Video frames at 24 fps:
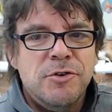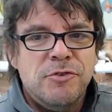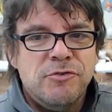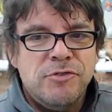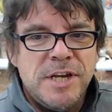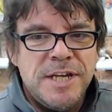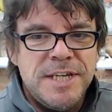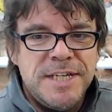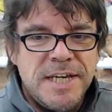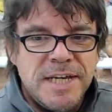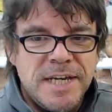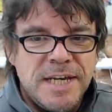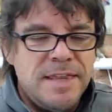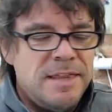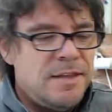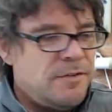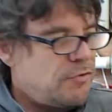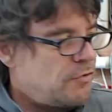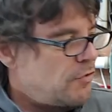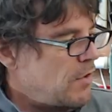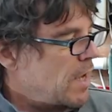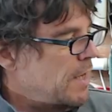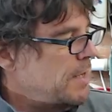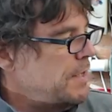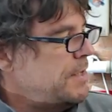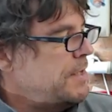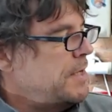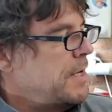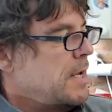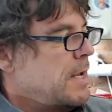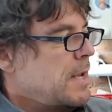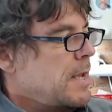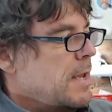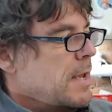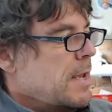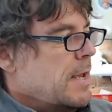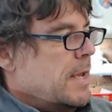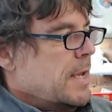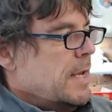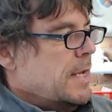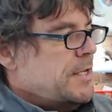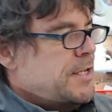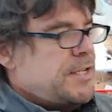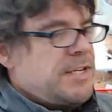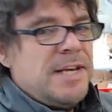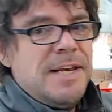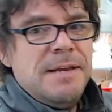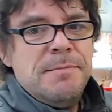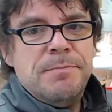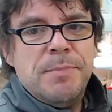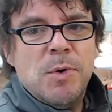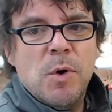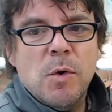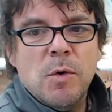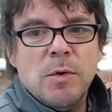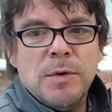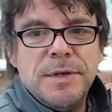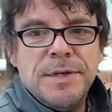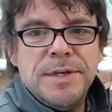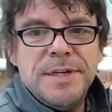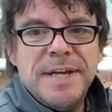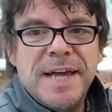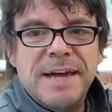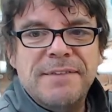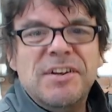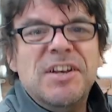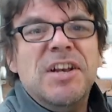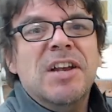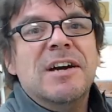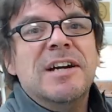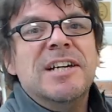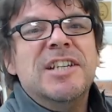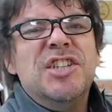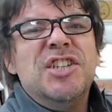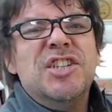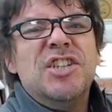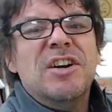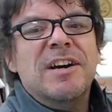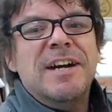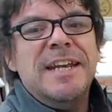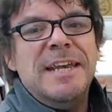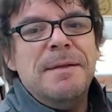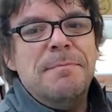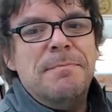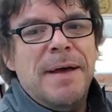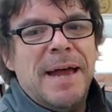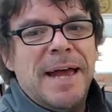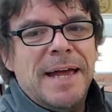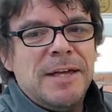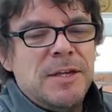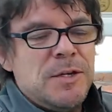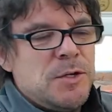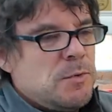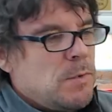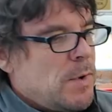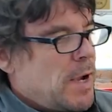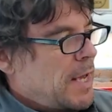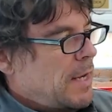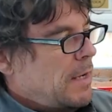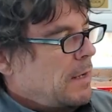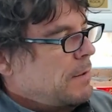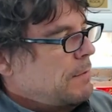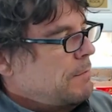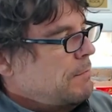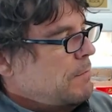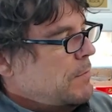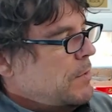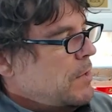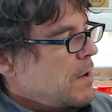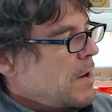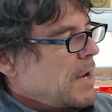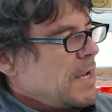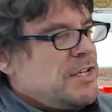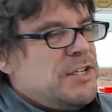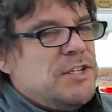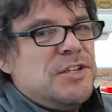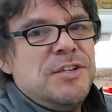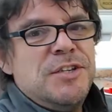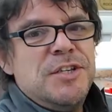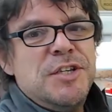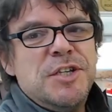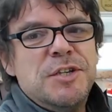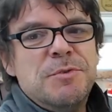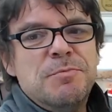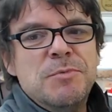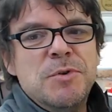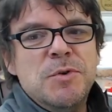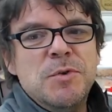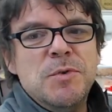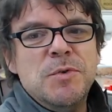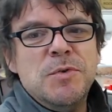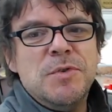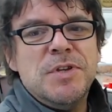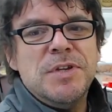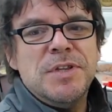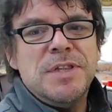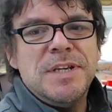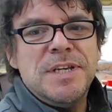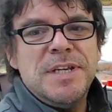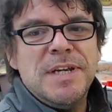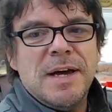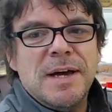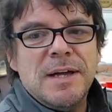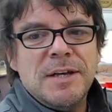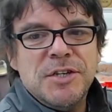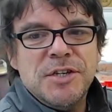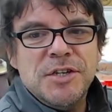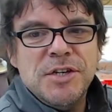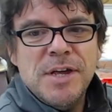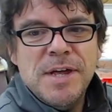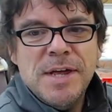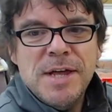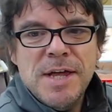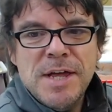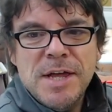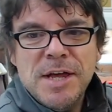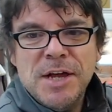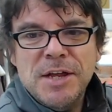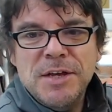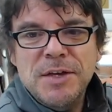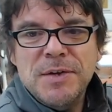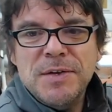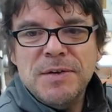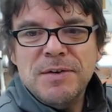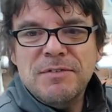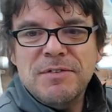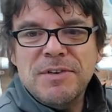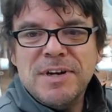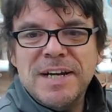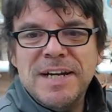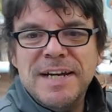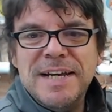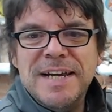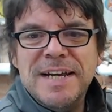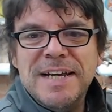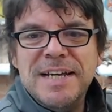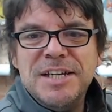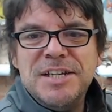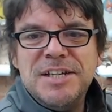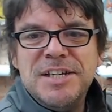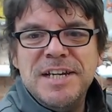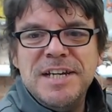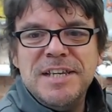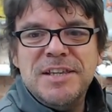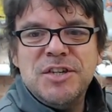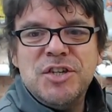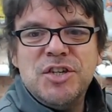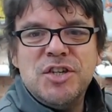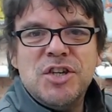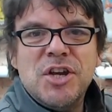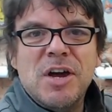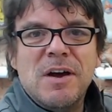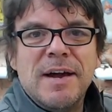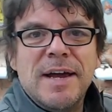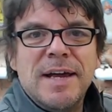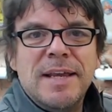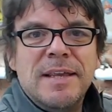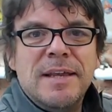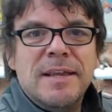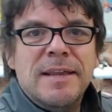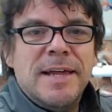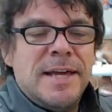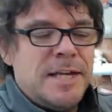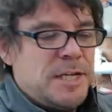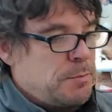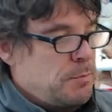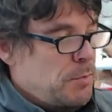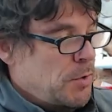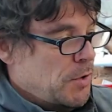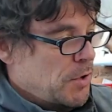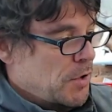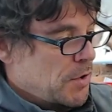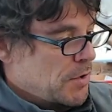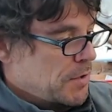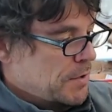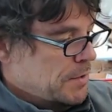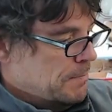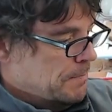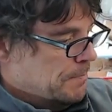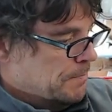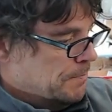interested in the front, it's still important to have a nice shiny back as well. Nice and smooth to the touch. And you can clearly see the shine that that's put on.